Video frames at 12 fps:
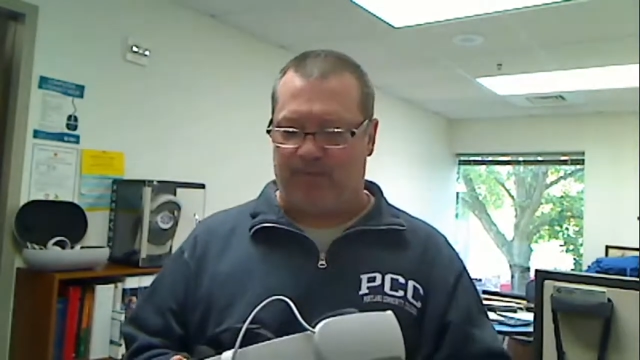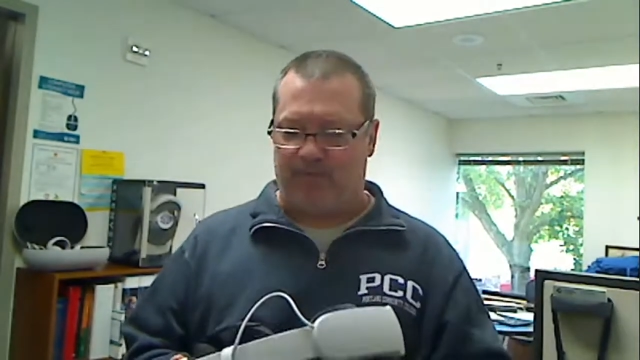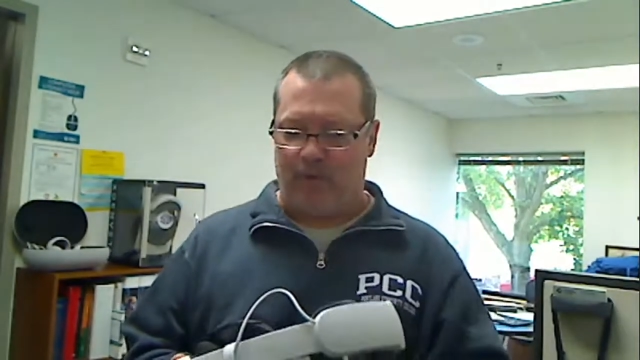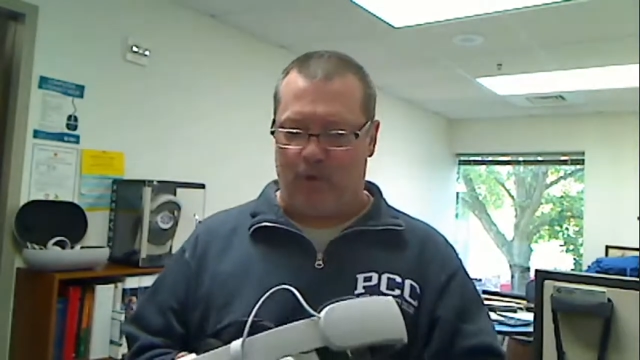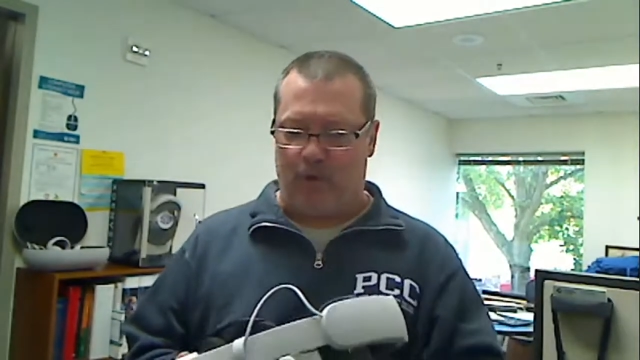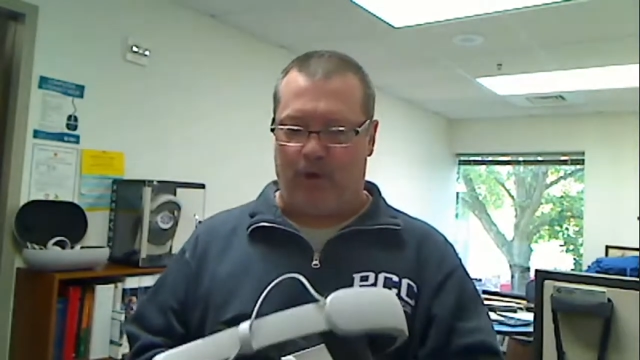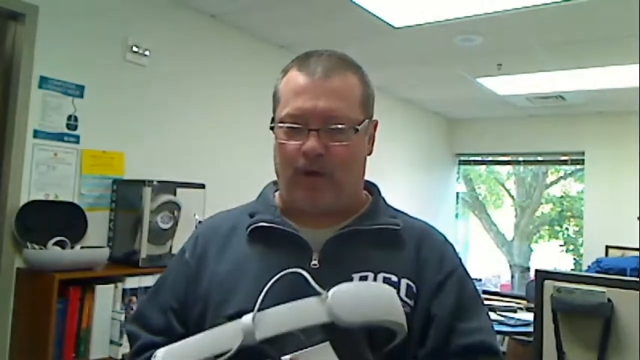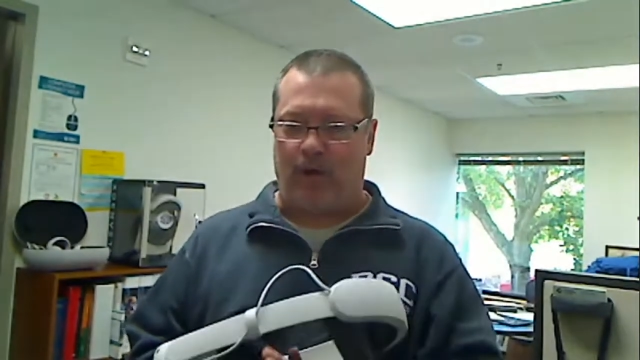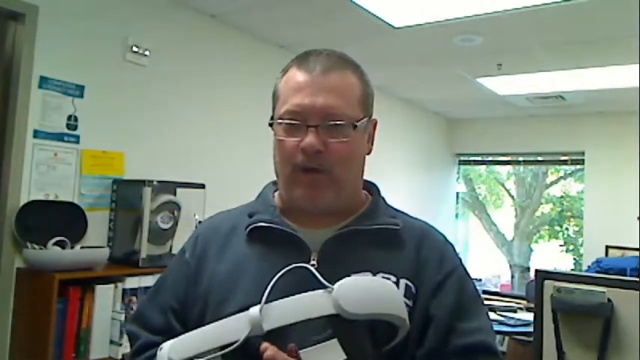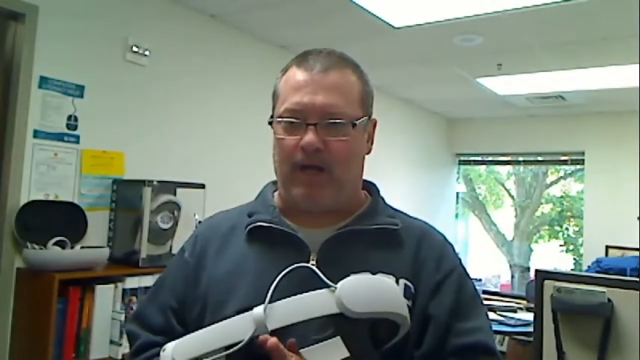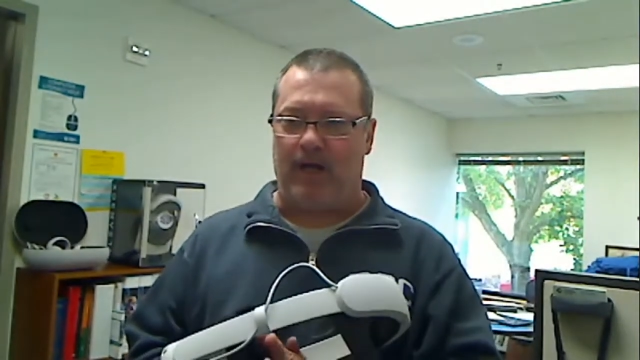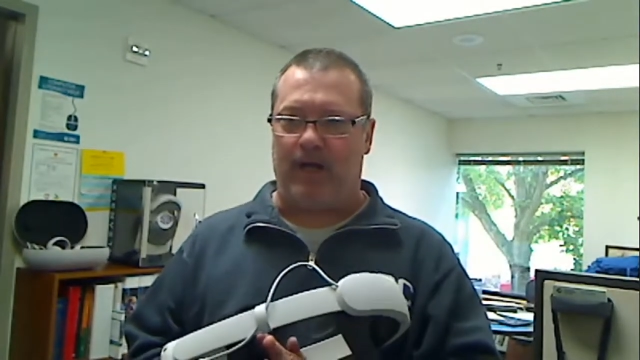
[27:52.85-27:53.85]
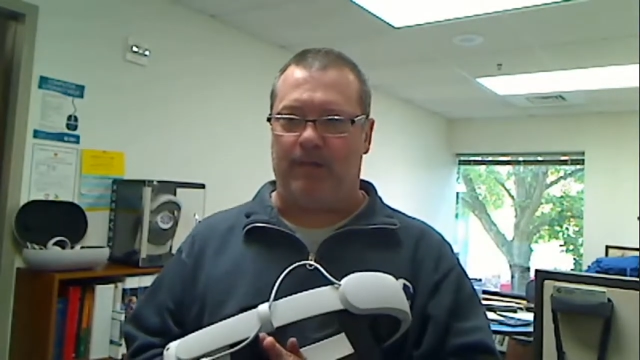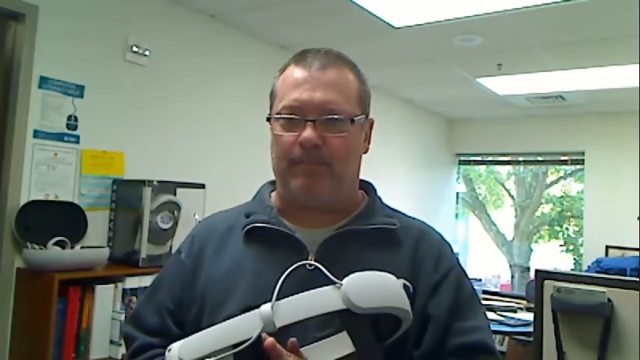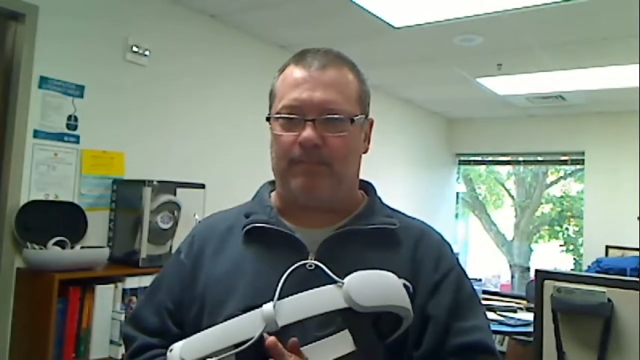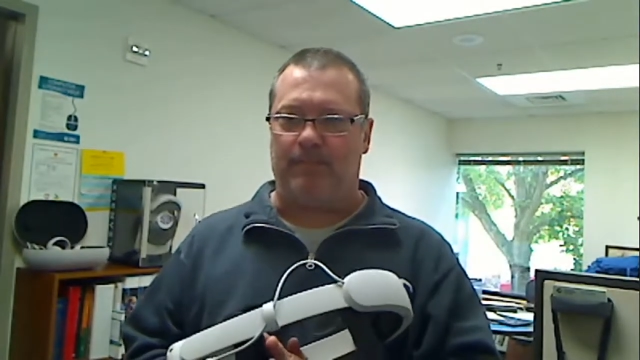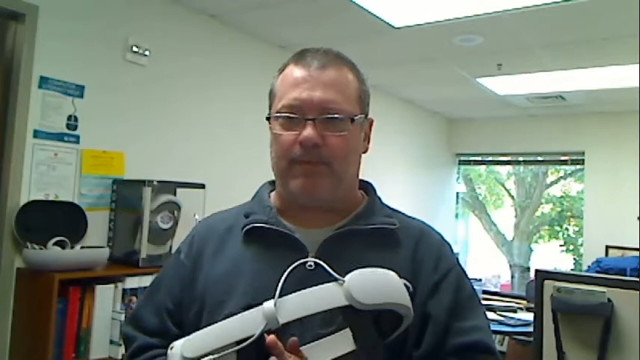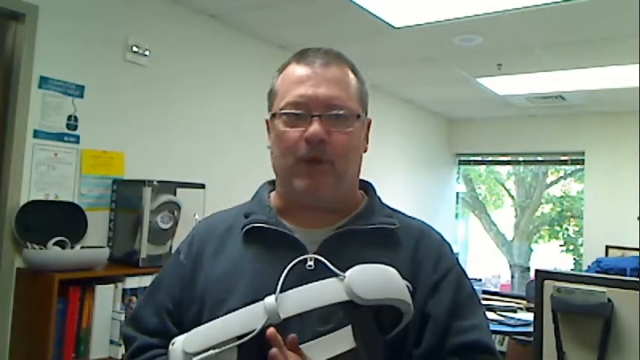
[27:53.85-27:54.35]
for
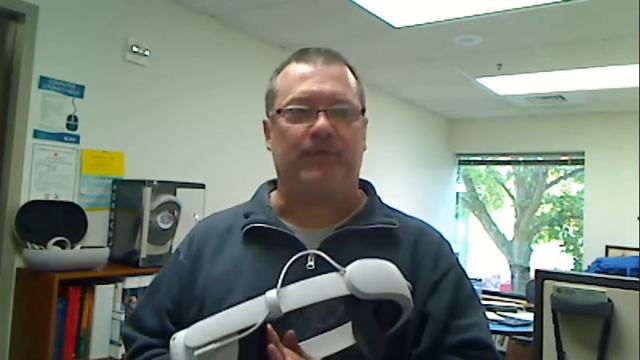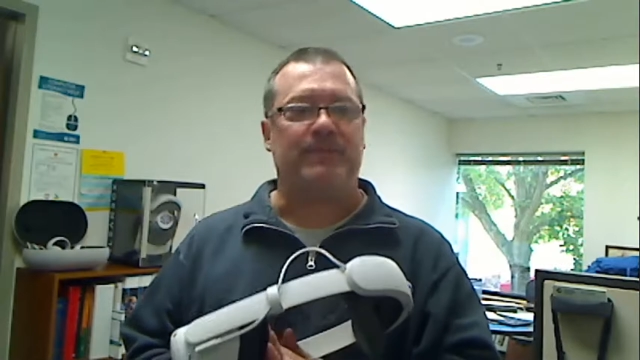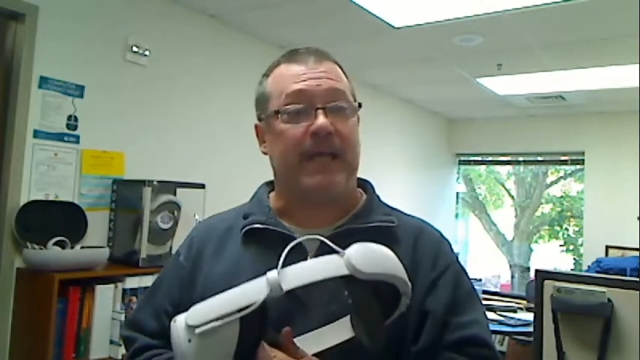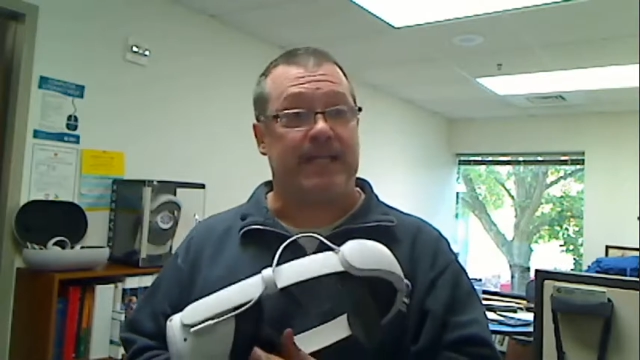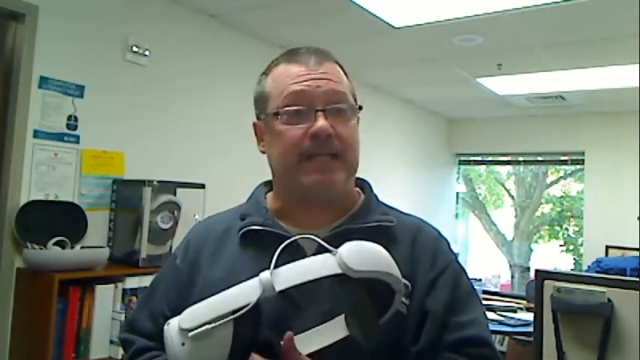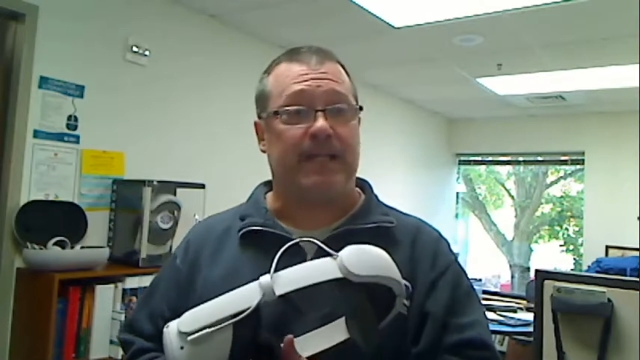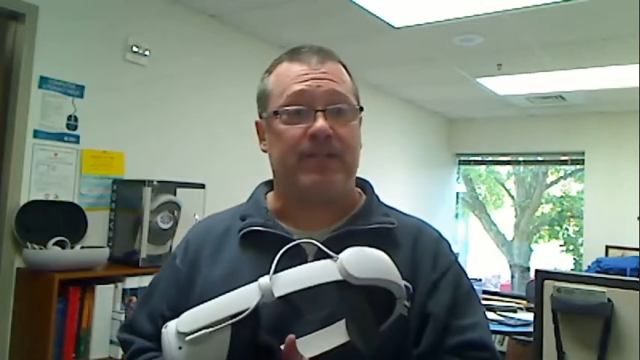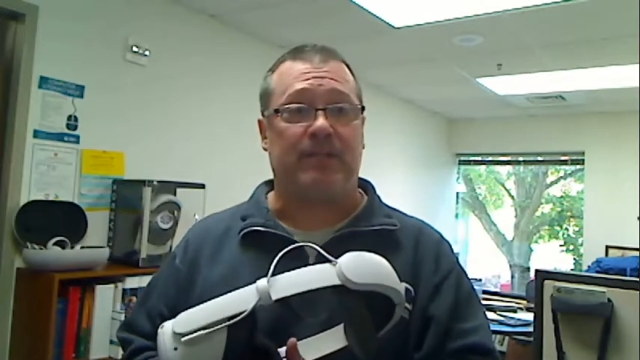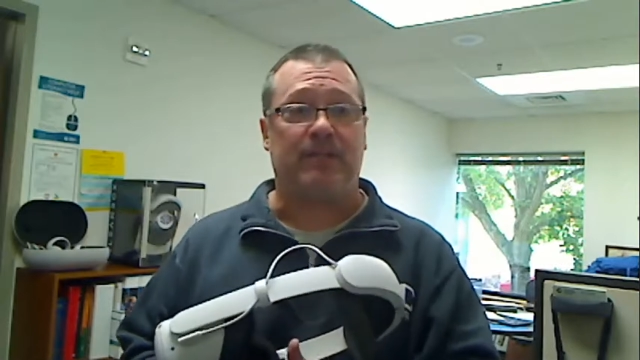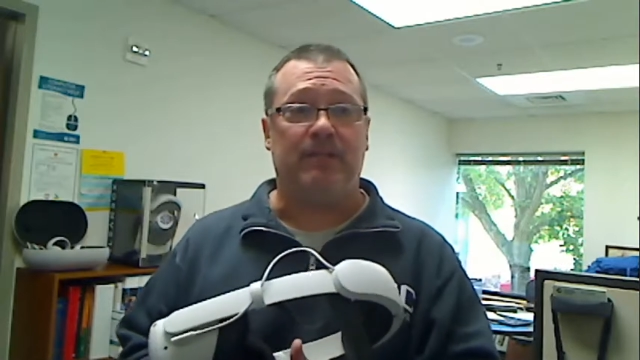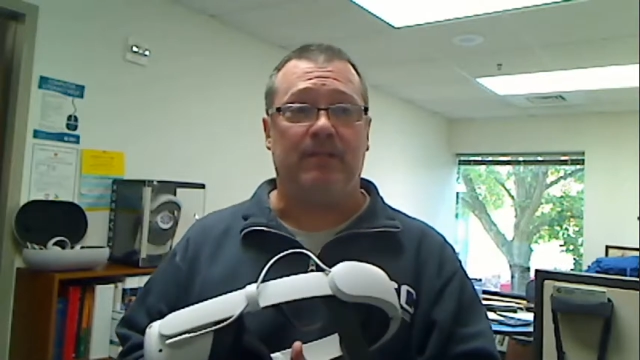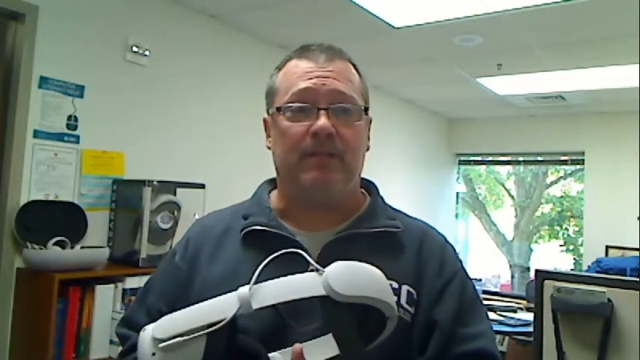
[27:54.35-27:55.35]
sanitation,